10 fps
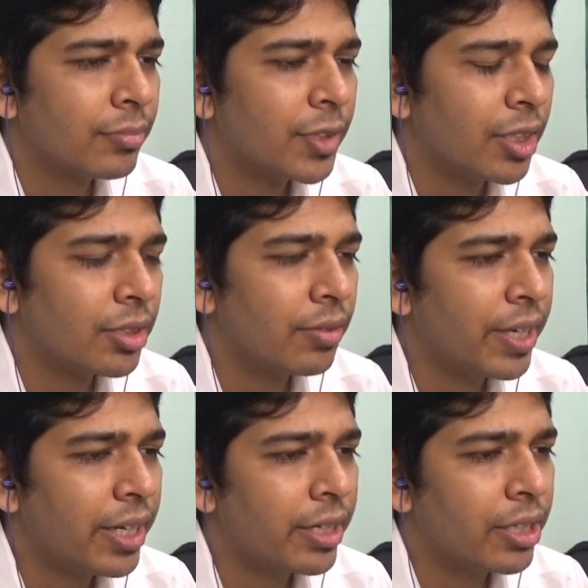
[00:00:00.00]
That's a
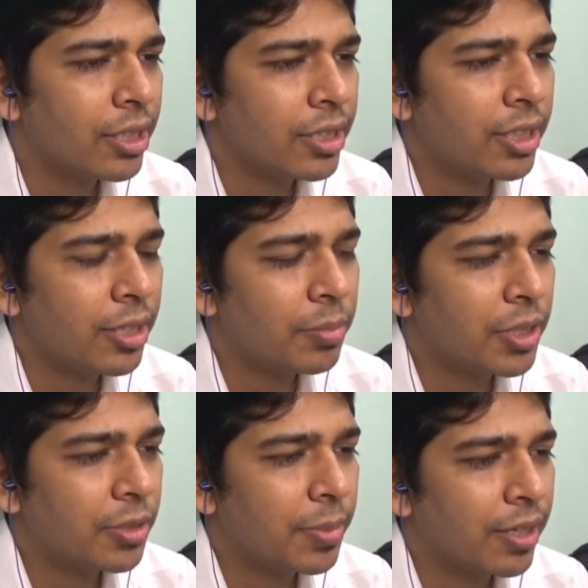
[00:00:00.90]
very interesting
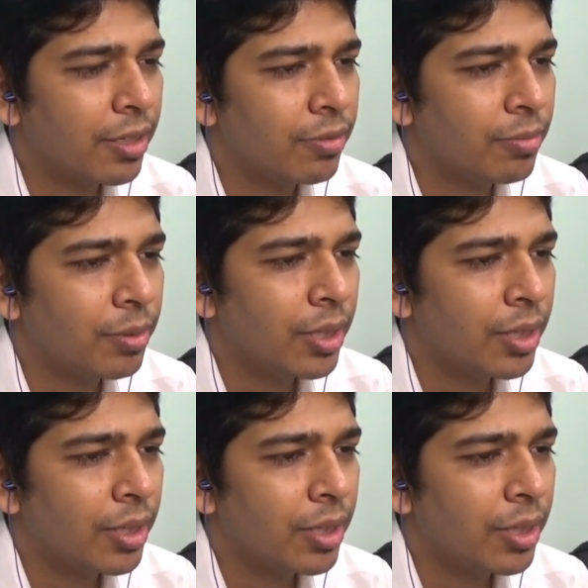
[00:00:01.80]
perspective.